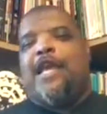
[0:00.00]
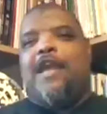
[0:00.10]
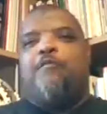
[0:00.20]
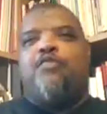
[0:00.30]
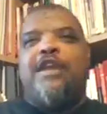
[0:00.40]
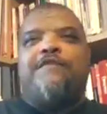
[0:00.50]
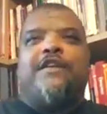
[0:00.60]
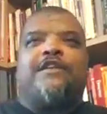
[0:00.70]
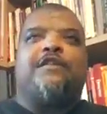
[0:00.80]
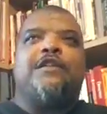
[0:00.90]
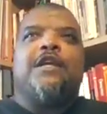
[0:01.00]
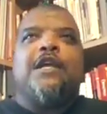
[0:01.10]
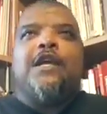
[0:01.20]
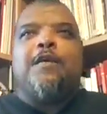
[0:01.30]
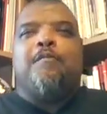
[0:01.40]
in previous
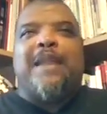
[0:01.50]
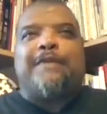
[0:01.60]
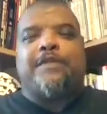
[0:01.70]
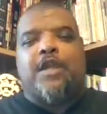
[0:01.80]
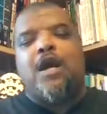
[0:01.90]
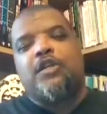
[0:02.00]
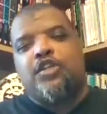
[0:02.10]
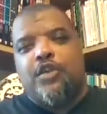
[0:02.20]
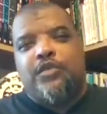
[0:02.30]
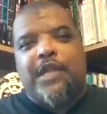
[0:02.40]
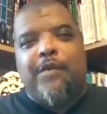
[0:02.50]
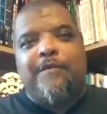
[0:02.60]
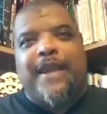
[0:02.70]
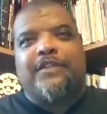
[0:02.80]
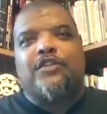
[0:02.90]
BLAPPS TARK shows going
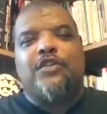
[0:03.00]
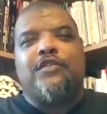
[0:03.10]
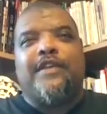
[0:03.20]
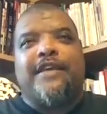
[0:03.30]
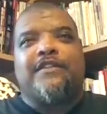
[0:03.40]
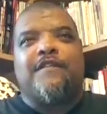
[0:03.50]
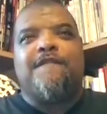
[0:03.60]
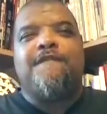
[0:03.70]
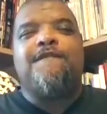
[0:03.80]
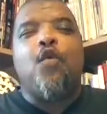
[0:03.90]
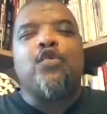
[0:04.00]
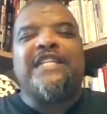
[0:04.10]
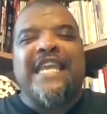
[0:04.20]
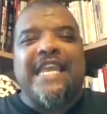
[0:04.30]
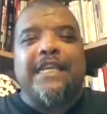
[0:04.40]
back to
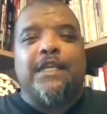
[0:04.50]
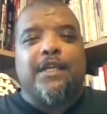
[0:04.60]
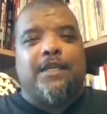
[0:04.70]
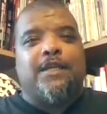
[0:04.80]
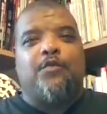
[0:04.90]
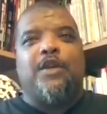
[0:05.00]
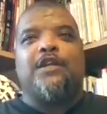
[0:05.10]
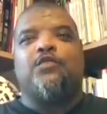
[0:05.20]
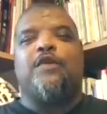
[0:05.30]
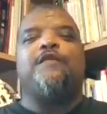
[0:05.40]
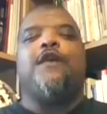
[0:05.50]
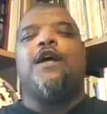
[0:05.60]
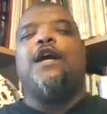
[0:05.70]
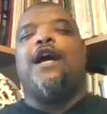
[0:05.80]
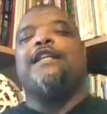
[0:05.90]
2014 when I was with
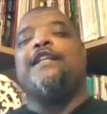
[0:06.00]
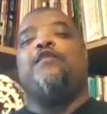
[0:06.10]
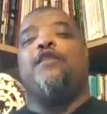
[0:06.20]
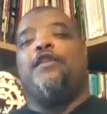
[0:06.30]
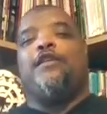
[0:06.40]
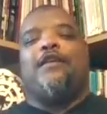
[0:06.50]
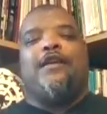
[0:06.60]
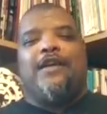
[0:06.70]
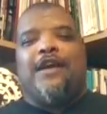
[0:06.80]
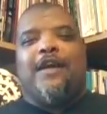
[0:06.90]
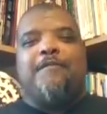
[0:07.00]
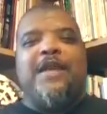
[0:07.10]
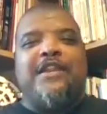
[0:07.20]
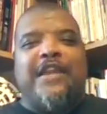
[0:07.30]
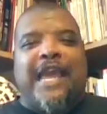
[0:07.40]
a different
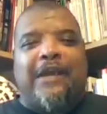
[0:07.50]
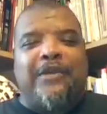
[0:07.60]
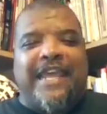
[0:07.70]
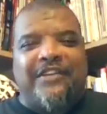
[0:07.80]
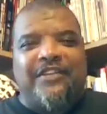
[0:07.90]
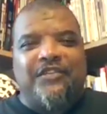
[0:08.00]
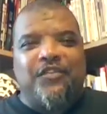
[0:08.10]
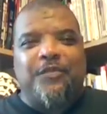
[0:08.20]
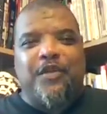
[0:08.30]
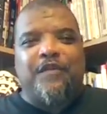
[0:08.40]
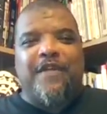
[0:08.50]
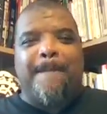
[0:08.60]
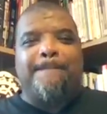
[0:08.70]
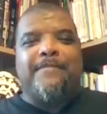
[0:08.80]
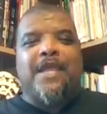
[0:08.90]
media outlet, Tropical
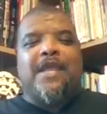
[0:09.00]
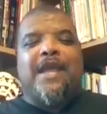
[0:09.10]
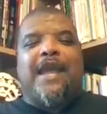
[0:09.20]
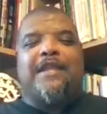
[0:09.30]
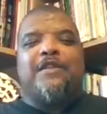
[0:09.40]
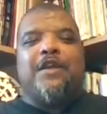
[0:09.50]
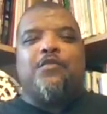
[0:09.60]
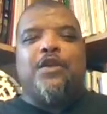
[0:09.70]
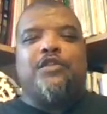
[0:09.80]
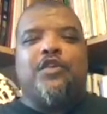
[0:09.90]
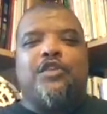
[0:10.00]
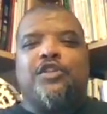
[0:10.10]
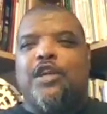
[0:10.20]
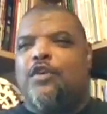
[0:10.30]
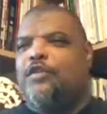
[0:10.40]
FM. And we were doing
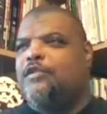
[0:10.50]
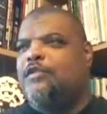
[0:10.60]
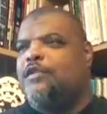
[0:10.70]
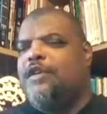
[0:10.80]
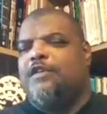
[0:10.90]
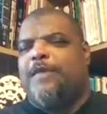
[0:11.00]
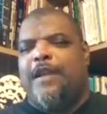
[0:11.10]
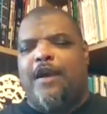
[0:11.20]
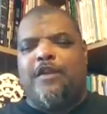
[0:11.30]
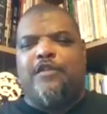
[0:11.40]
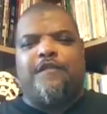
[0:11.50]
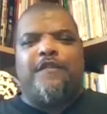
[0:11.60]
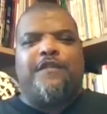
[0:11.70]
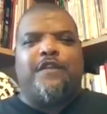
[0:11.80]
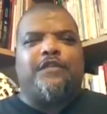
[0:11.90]
shows, I think it was about the
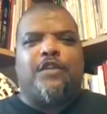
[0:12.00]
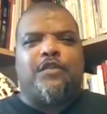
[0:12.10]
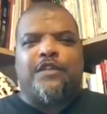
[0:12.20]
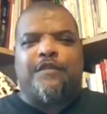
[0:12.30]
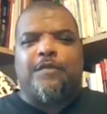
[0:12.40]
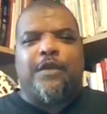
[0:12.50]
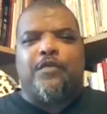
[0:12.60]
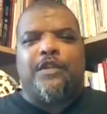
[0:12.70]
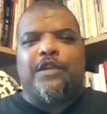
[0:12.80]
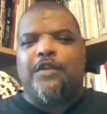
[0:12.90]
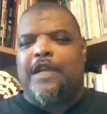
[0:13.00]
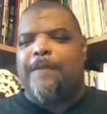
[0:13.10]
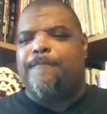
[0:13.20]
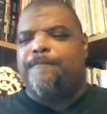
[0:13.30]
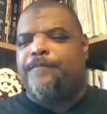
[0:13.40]
150th show or something, but we were doing a